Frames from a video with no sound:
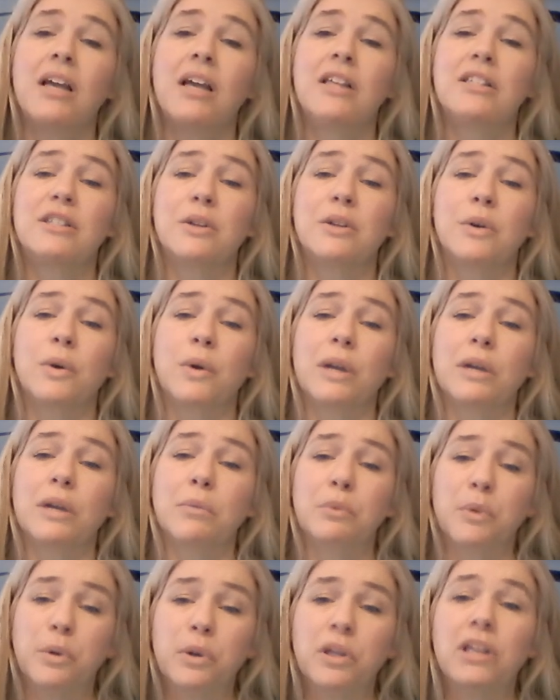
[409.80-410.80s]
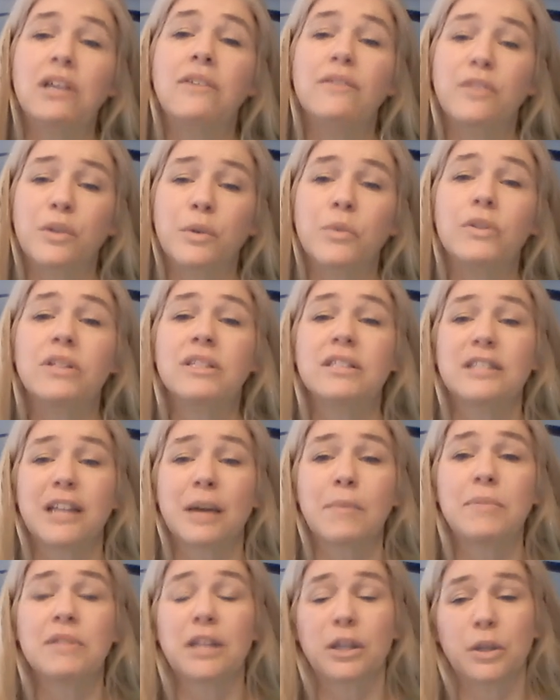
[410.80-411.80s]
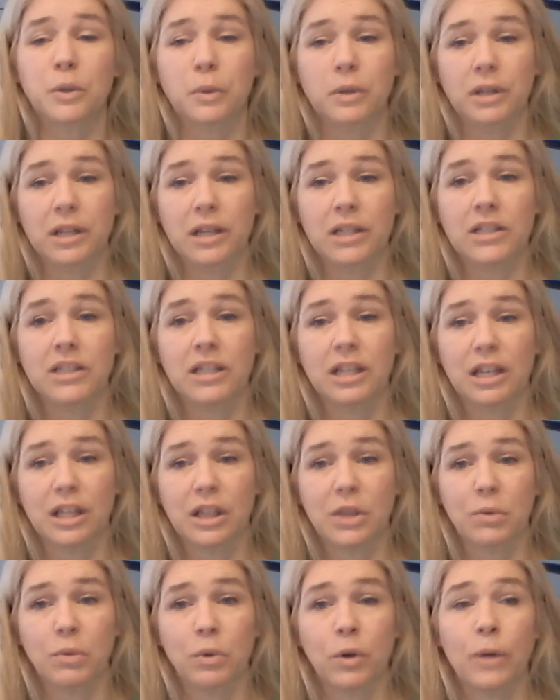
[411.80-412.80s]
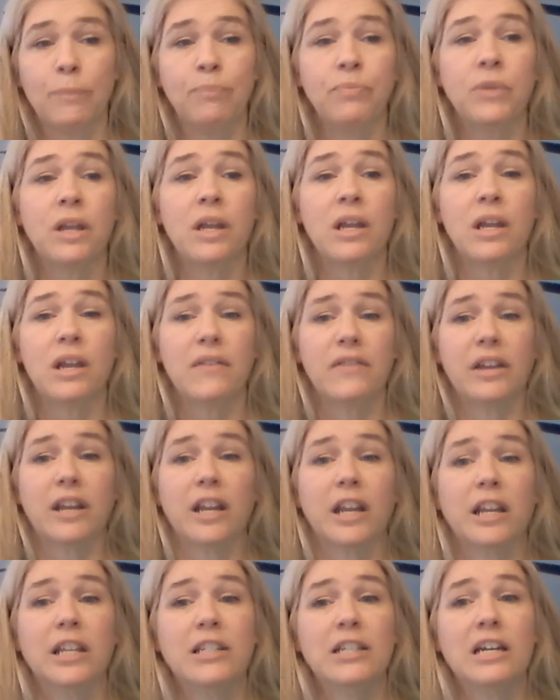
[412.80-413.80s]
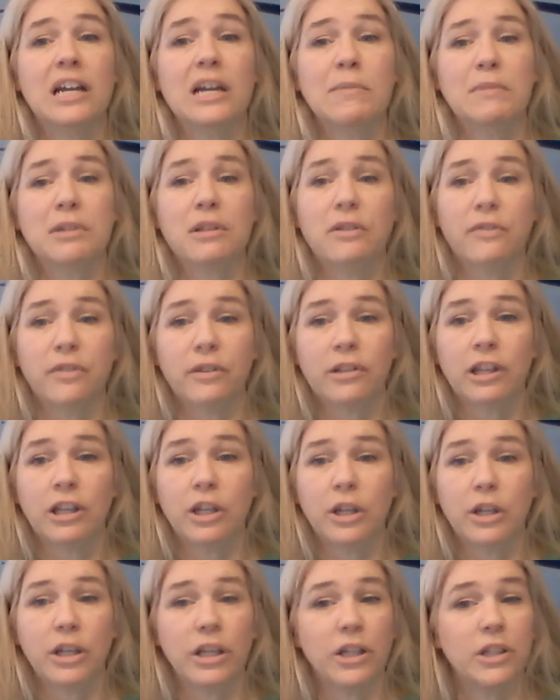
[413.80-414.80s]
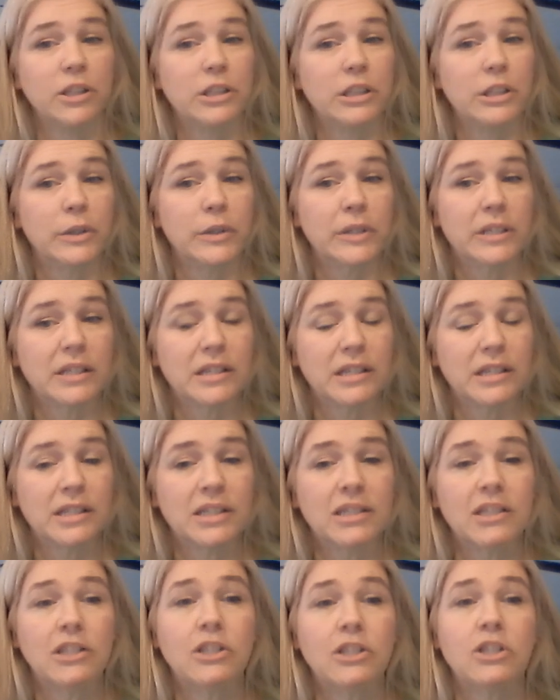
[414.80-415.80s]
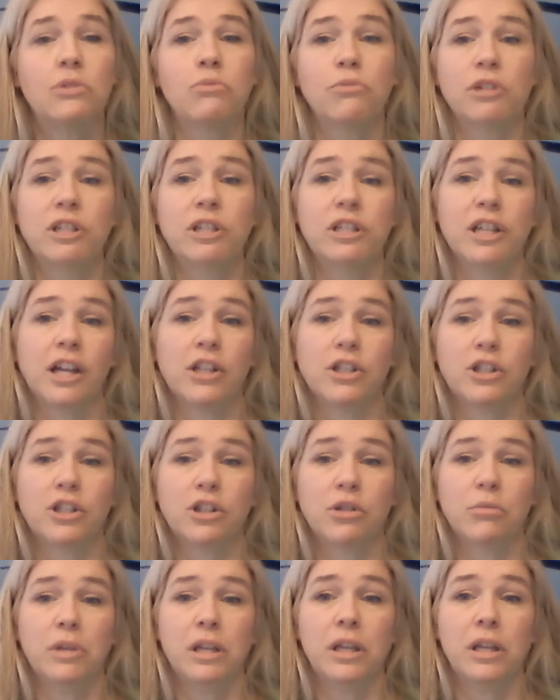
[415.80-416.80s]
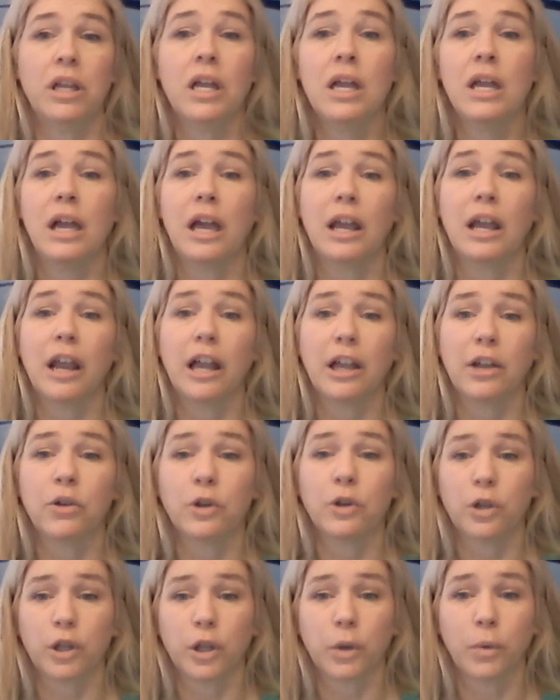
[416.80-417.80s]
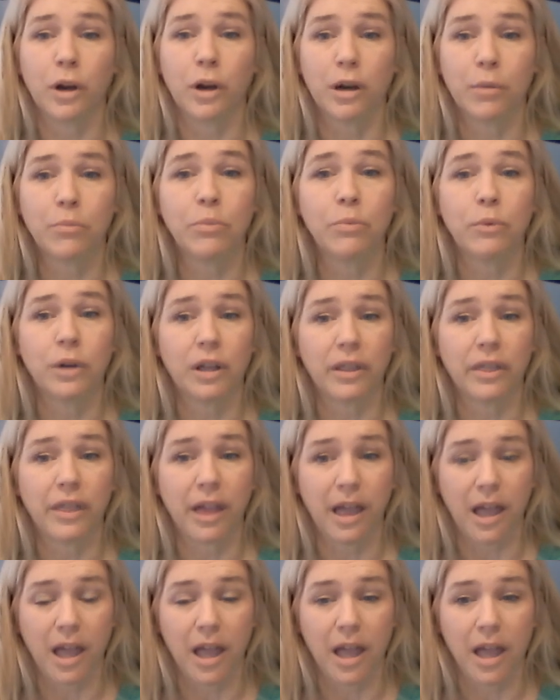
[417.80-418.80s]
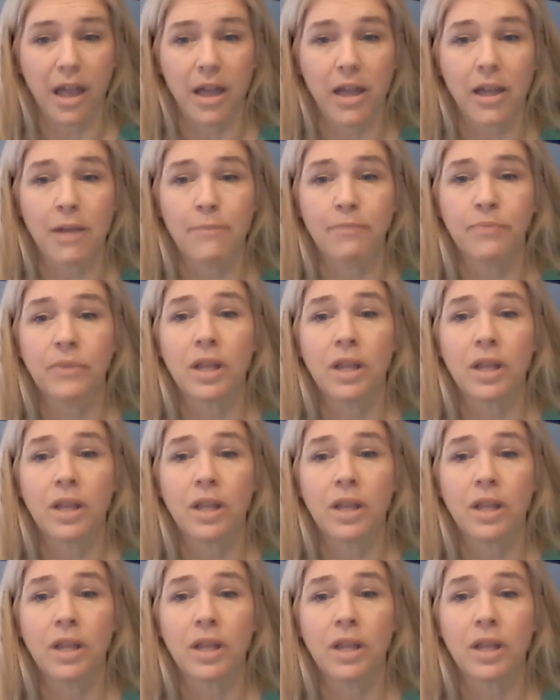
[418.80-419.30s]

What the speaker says: So it will give you the steps that you need to get through it. If at any time that you feel like you need a little assistance, reach out to me and I can hook you up with a